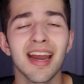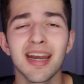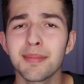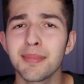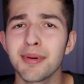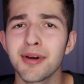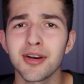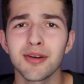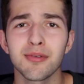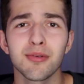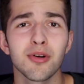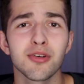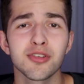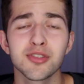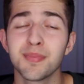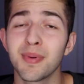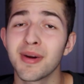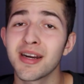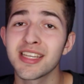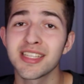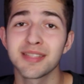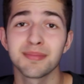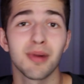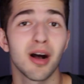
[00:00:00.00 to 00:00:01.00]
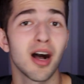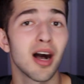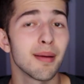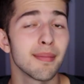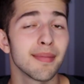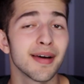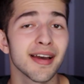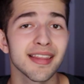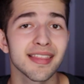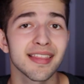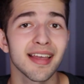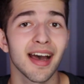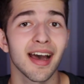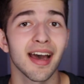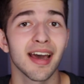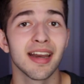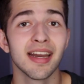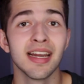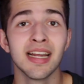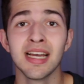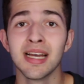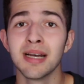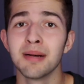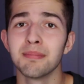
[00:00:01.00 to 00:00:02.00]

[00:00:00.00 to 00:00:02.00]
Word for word: ain't about to roast Buddy's mom like that.